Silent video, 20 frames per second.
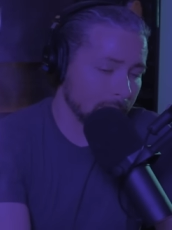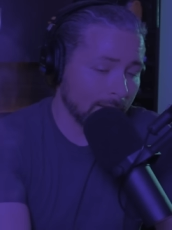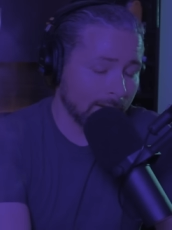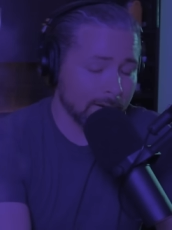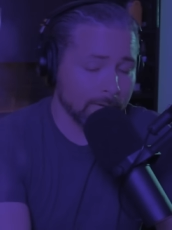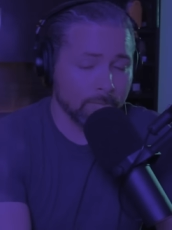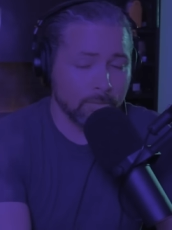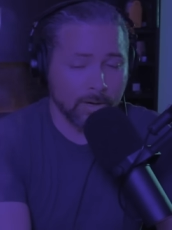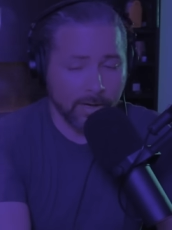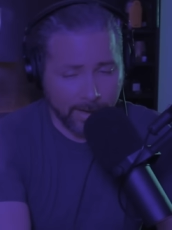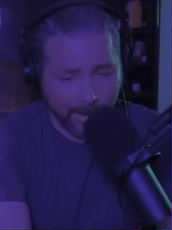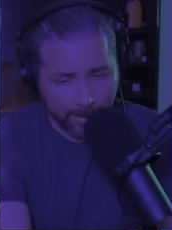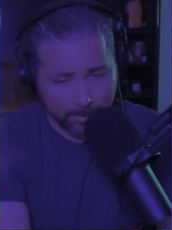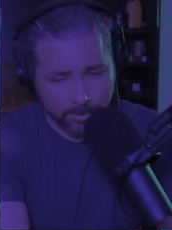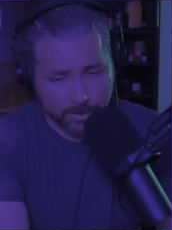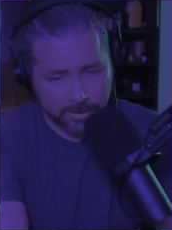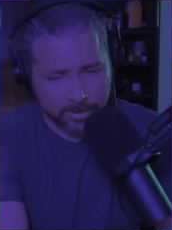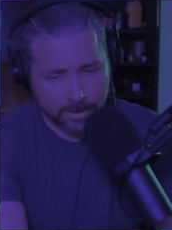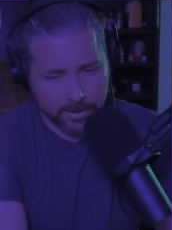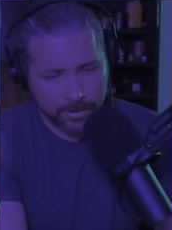a lot of what
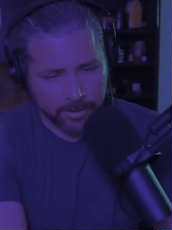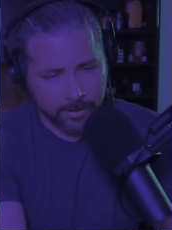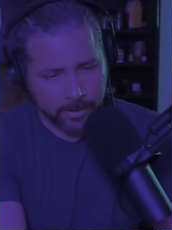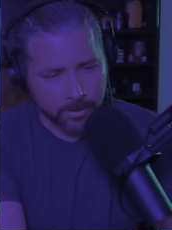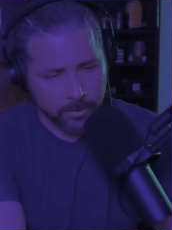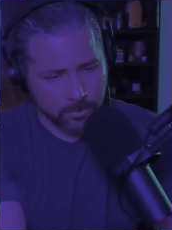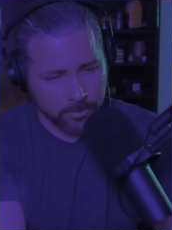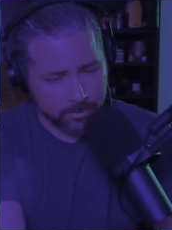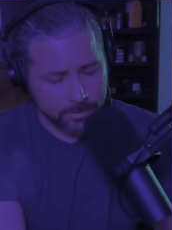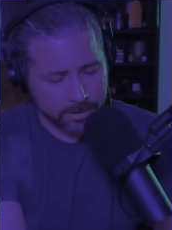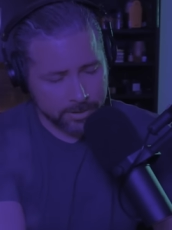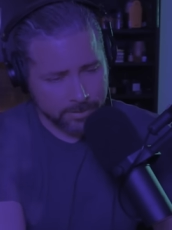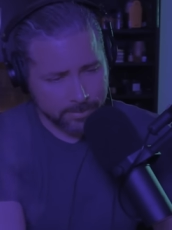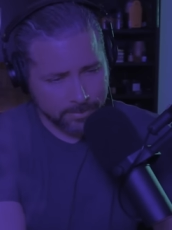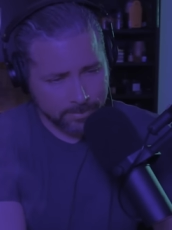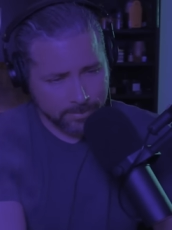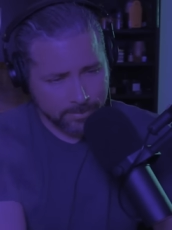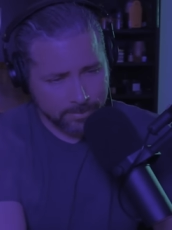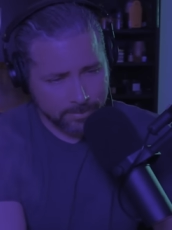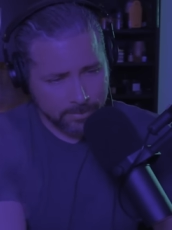happens in homes